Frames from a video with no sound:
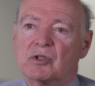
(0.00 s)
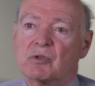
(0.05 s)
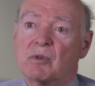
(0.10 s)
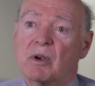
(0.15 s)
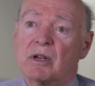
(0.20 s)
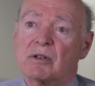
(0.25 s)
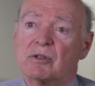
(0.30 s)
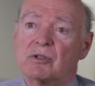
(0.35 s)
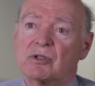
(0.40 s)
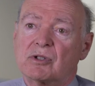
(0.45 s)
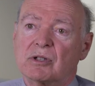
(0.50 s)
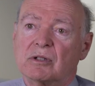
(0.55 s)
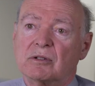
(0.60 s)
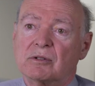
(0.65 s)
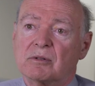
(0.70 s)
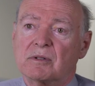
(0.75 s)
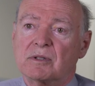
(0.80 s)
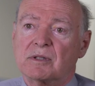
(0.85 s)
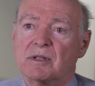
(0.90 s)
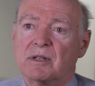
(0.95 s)
Shriners
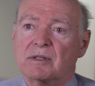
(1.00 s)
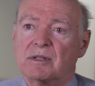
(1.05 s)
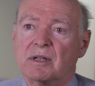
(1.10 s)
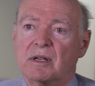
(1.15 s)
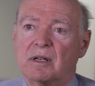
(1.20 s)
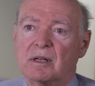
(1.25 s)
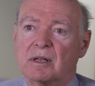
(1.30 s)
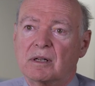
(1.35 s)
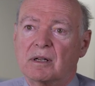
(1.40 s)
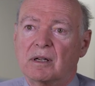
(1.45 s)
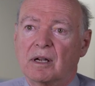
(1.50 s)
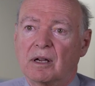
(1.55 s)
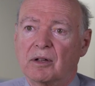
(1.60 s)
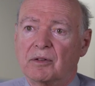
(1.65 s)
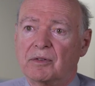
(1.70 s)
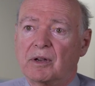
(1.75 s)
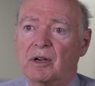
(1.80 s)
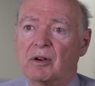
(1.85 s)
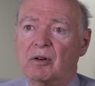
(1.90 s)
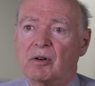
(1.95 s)
Children's is a
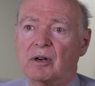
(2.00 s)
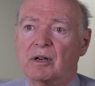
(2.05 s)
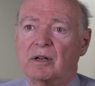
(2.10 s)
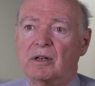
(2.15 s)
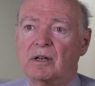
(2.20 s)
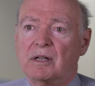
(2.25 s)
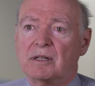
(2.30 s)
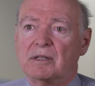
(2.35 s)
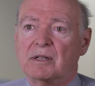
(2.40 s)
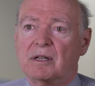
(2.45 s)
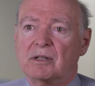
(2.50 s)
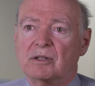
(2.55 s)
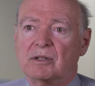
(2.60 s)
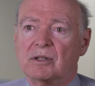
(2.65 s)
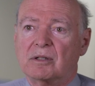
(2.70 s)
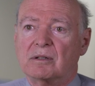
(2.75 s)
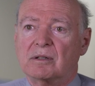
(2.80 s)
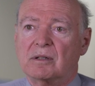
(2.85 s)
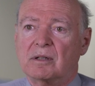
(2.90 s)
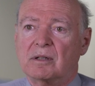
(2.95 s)
healthcare organization.